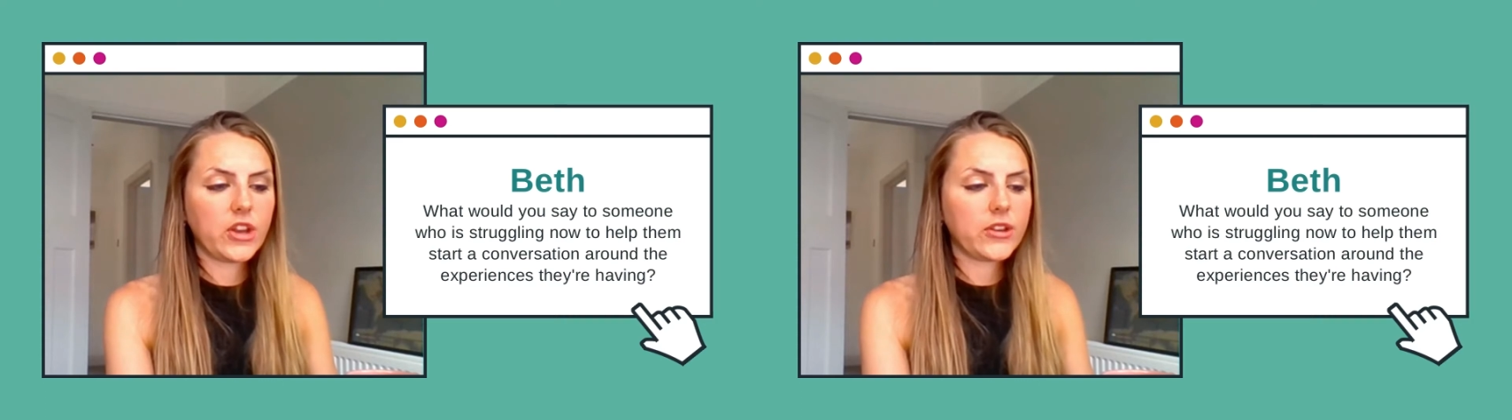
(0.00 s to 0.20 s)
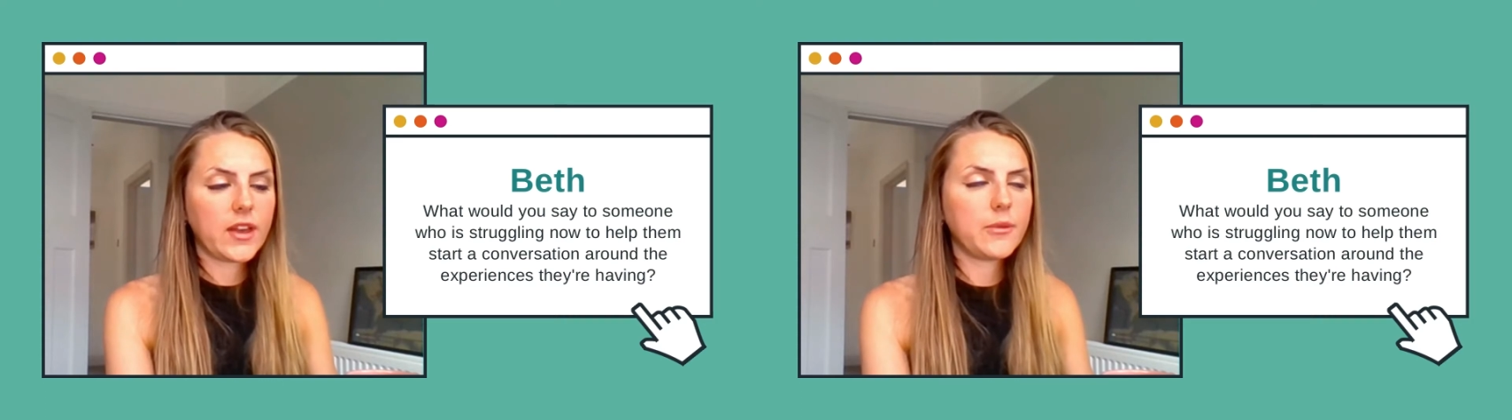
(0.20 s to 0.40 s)

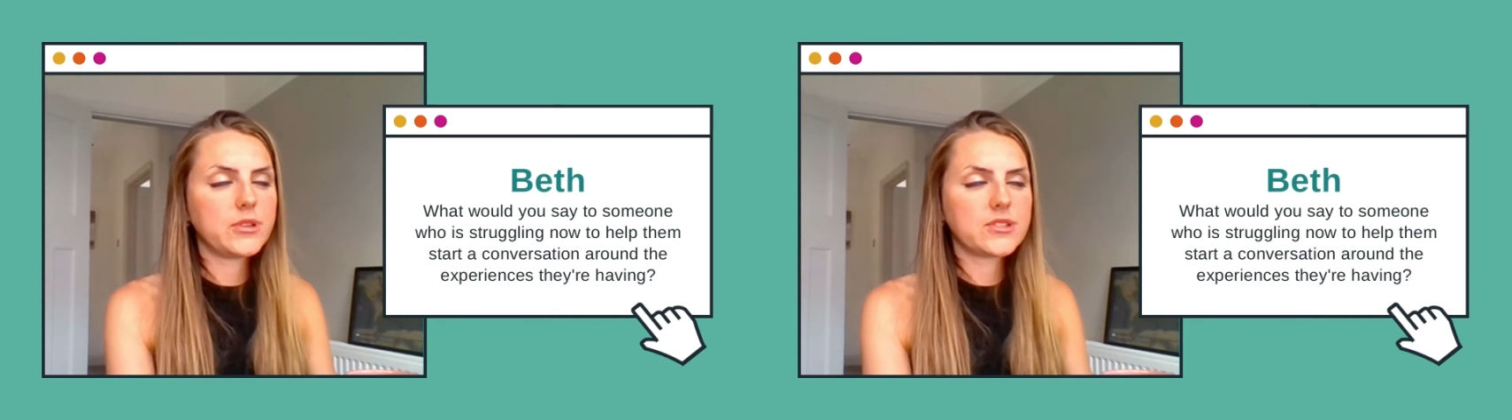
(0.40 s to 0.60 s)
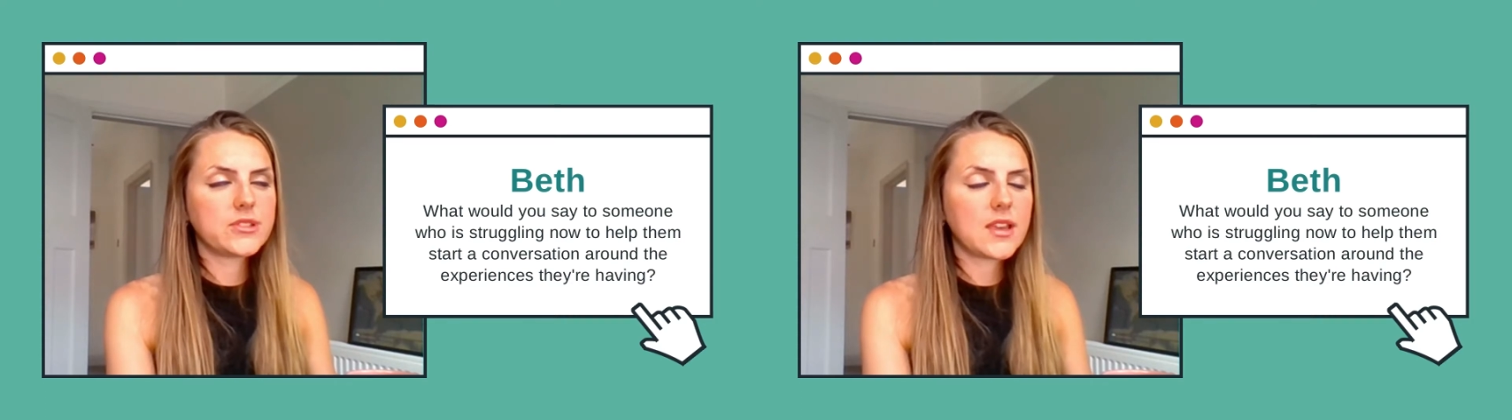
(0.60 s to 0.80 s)

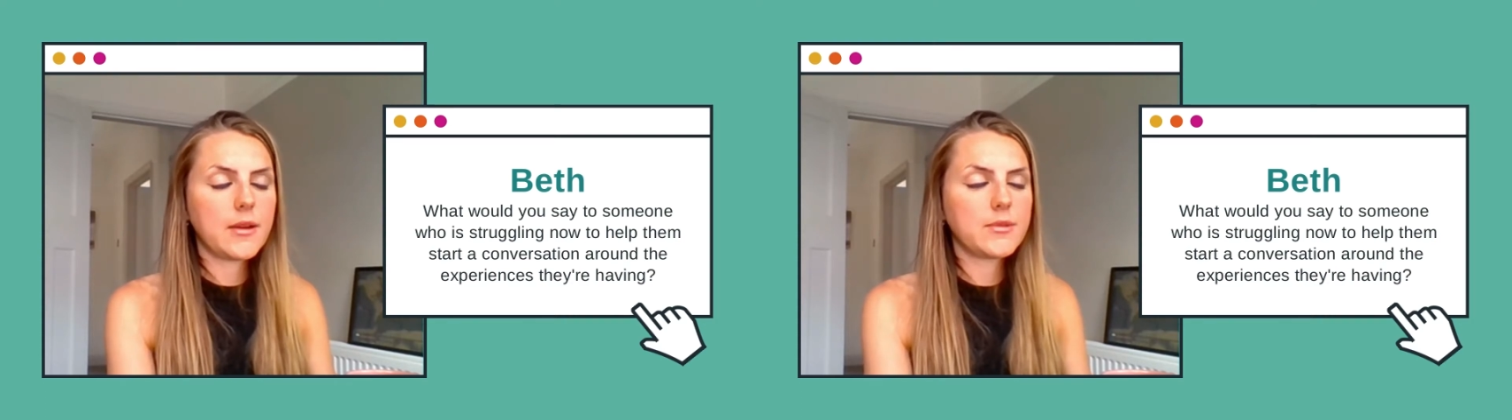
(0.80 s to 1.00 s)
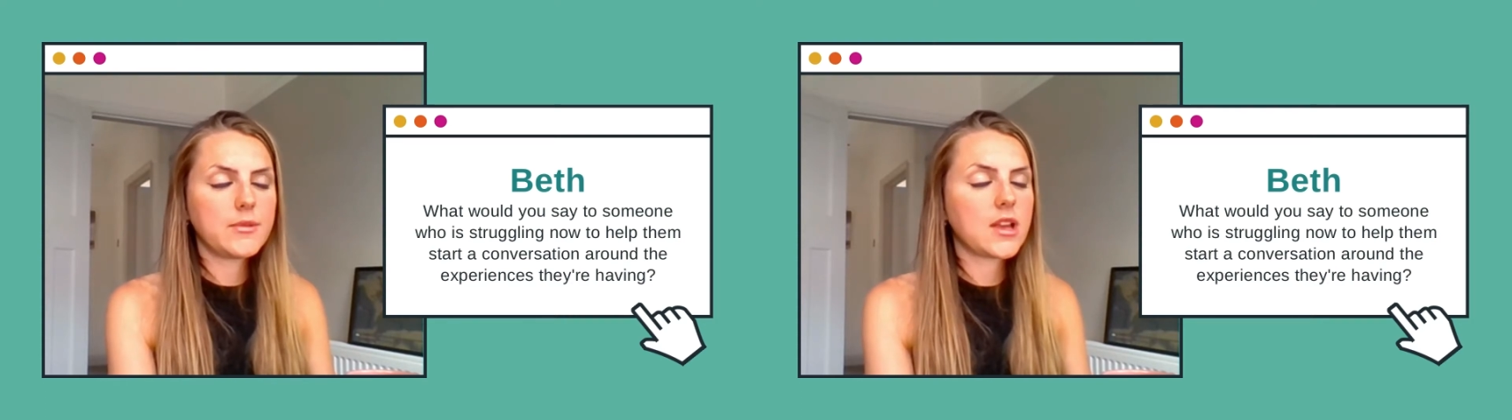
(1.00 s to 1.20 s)
It
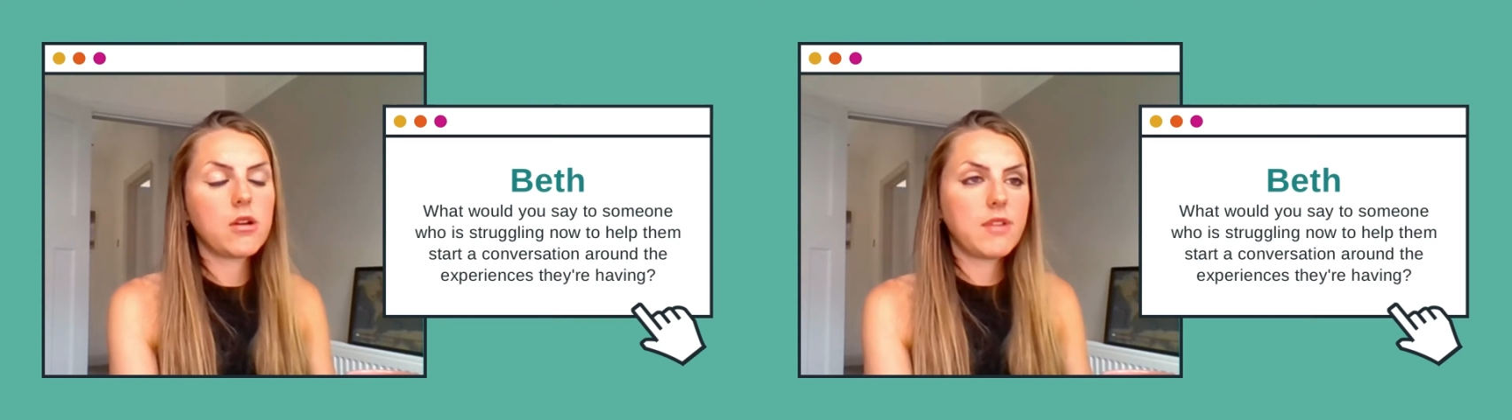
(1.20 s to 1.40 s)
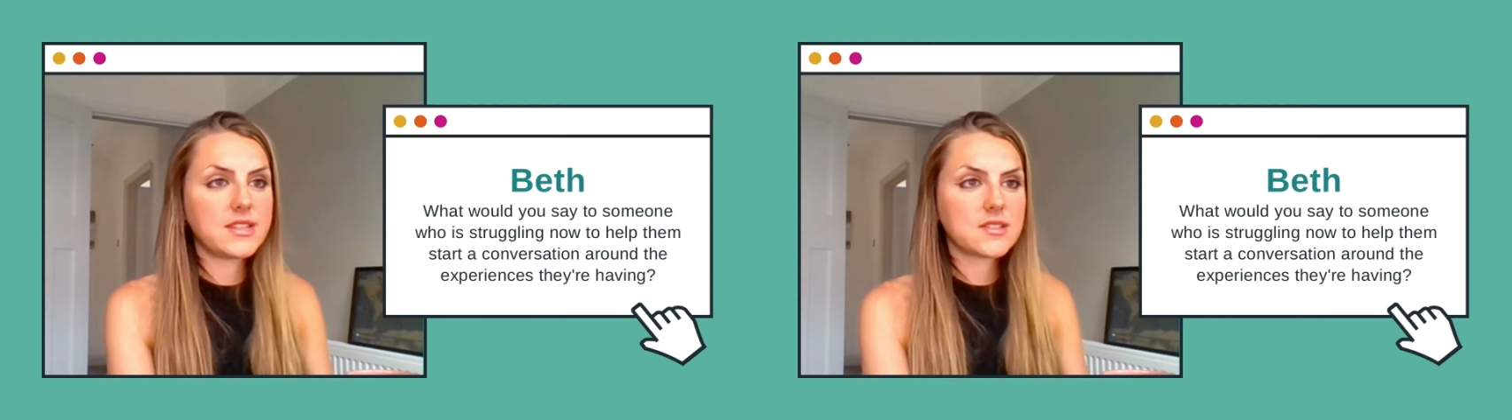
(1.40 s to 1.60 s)
was a
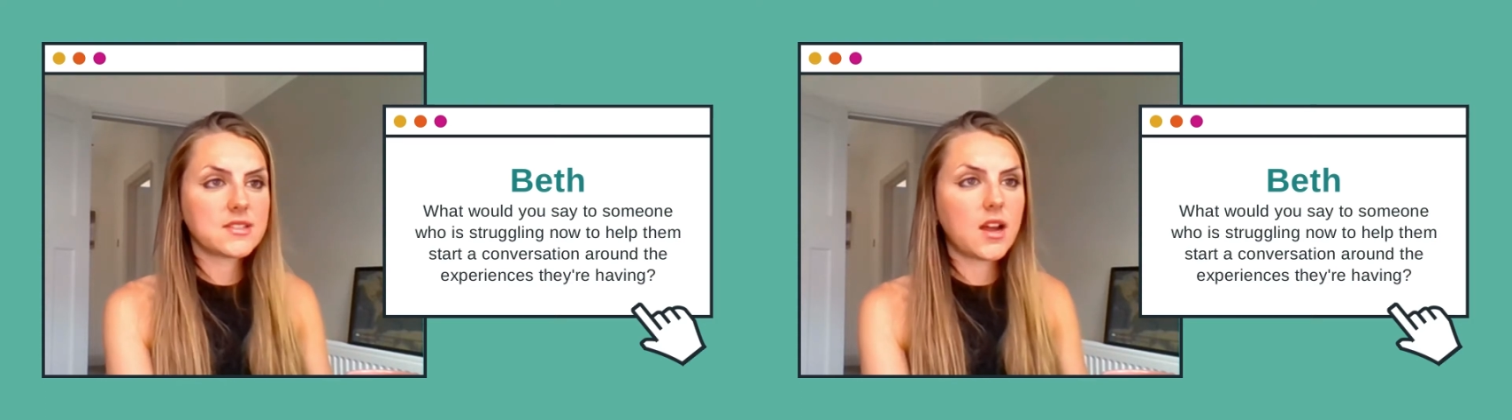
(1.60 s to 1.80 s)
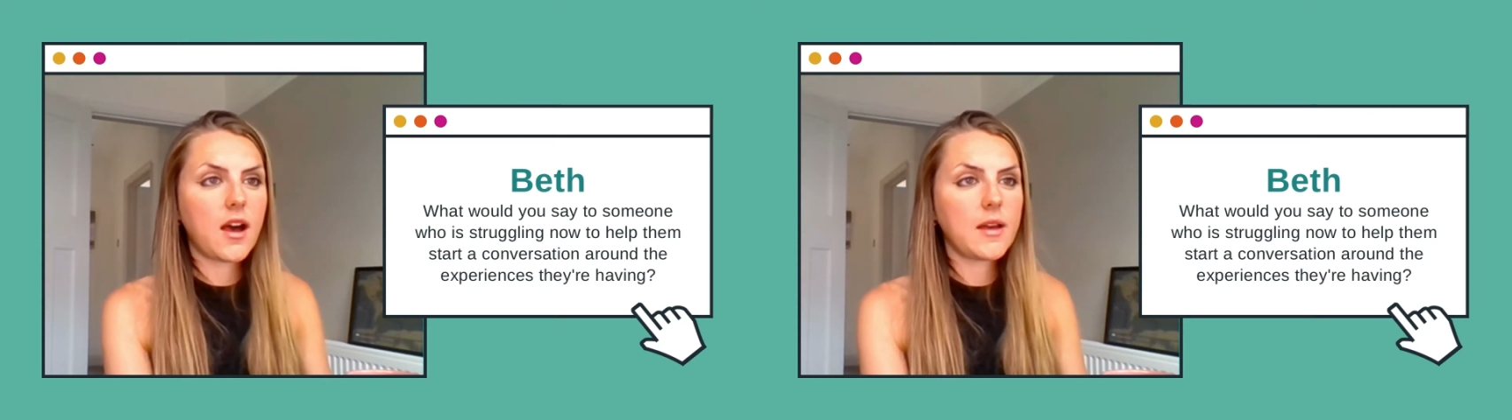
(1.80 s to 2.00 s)

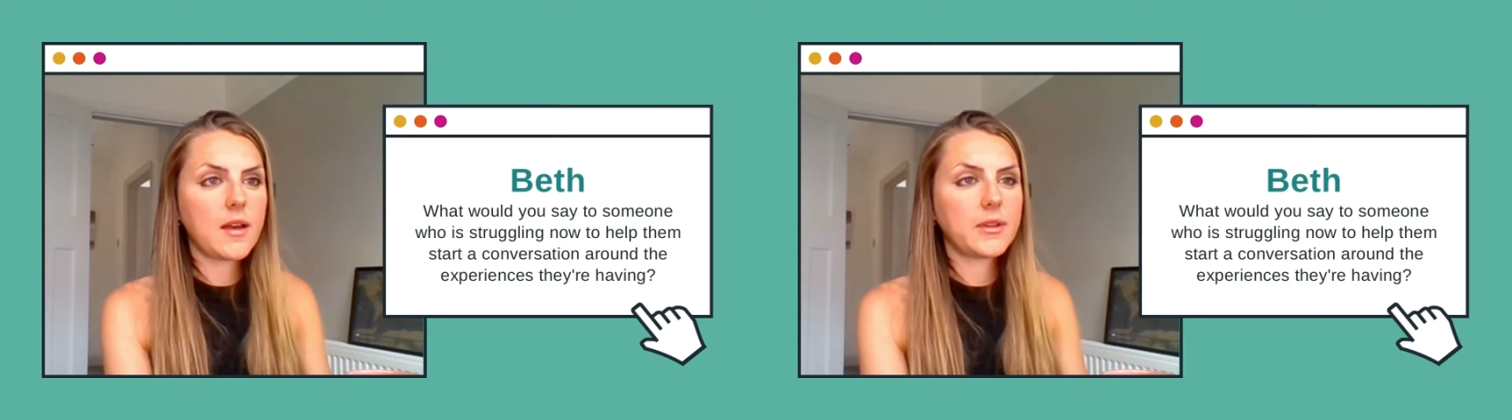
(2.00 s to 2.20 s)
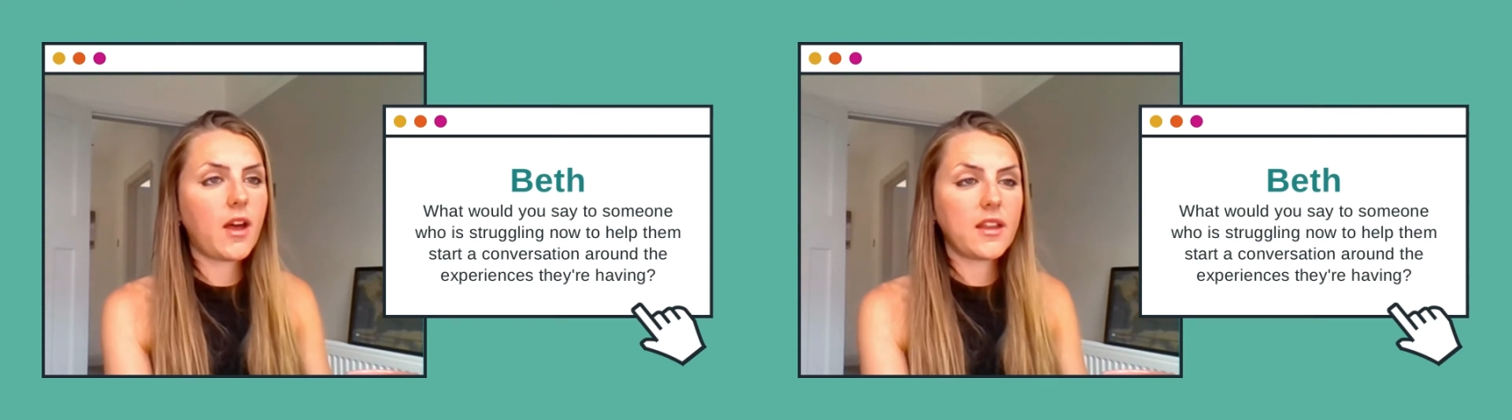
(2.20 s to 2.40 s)
horrendous time,